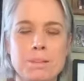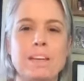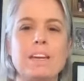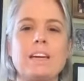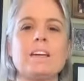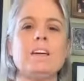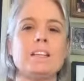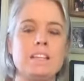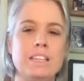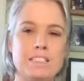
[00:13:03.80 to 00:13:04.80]
like
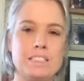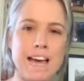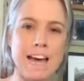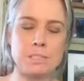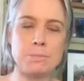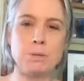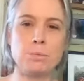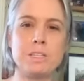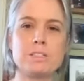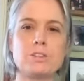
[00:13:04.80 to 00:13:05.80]
this has been
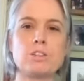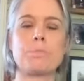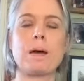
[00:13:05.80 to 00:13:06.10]
researched